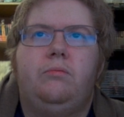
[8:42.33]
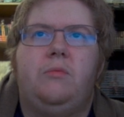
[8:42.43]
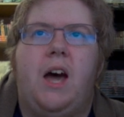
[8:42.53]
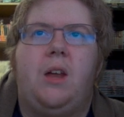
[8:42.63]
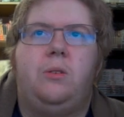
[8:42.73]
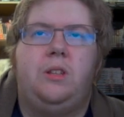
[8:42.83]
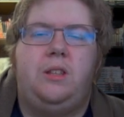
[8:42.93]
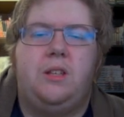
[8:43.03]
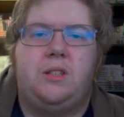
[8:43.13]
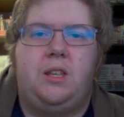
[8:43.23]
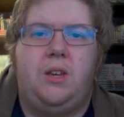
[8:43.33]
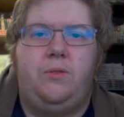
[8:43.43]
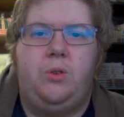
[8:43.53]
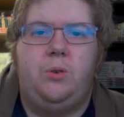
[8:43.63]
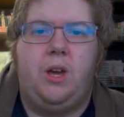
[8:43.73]
Not only does it
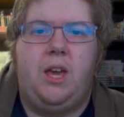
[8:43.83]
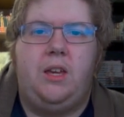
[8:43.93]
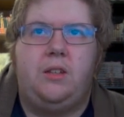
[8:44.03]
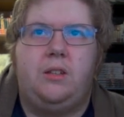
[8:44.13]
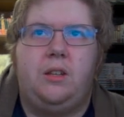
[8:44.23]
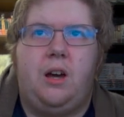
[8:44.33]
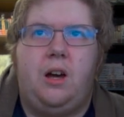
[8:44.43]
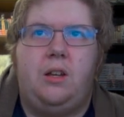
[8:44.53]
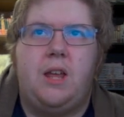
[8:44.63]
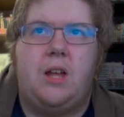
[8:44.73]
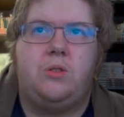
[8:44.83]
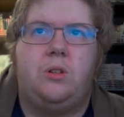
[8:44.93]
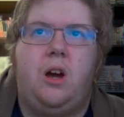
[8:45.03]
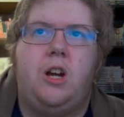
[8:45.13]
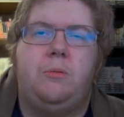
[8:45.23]
give you a
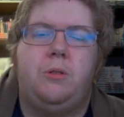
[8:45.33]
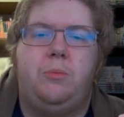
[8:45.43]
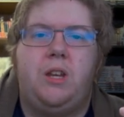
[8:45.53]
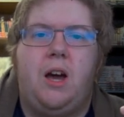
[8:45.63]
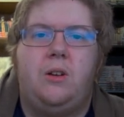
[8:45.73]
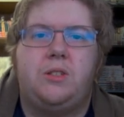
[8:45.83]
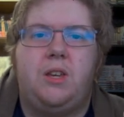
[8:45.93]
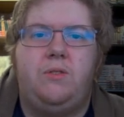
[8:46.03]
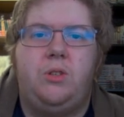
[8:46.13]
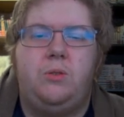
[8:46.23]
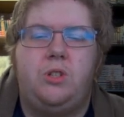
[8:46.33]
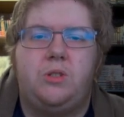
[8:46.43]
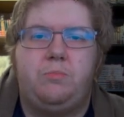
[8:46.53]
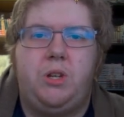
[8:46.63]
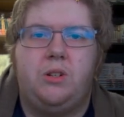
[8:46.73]
natural armor, but now it's giving you
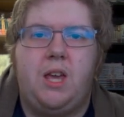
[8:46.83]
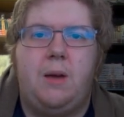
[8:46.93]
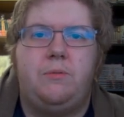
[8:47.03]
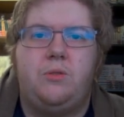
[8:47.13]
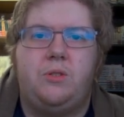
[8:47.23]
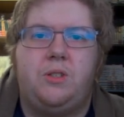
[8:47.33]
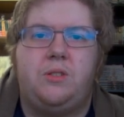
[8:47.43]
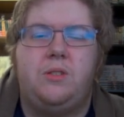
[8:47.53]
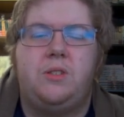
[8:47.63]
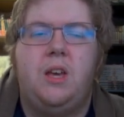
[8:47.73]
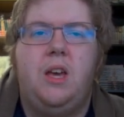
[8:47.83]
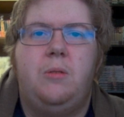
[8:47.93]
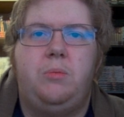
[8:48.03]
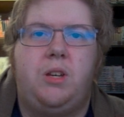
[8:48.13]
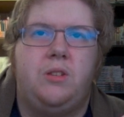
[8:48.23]
just pure damage resistance,
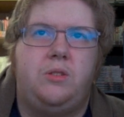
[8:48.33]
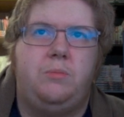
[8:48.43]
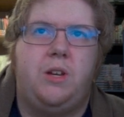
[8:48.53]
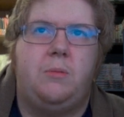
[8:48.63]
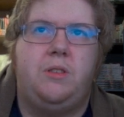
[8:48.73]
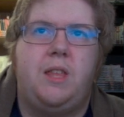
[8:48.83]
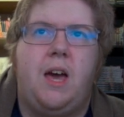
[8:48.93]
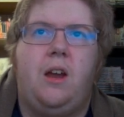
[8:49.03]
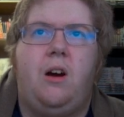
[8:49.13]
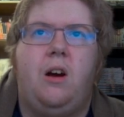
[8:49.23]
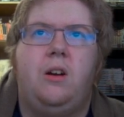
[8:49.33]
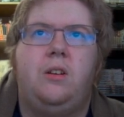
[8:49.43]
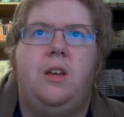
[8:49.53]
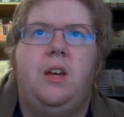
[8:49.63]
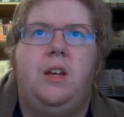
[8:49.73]
because you're becoming that
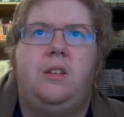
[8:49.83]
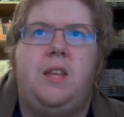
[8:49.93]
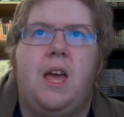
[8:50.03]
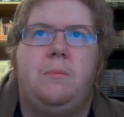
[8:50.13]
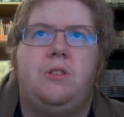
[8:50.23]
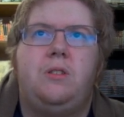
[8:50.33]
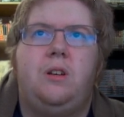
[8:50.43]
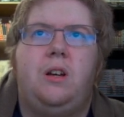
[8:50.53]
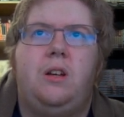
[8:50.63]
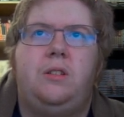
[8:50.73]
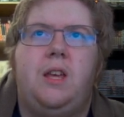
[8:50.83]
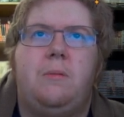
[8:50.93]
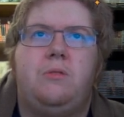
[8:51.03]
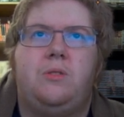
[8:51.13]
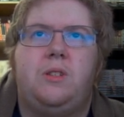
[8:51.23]
hard damage
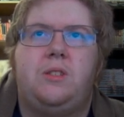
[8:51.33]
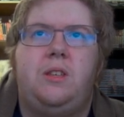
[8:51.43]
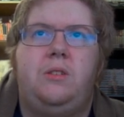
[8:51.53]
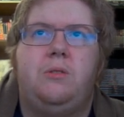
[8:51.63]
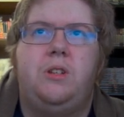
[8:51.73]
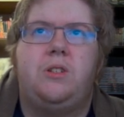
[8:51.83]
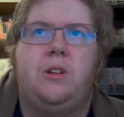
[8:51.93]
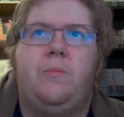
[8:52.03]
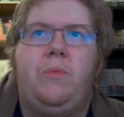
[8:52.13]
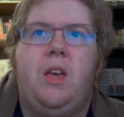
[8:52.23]
resisting creature.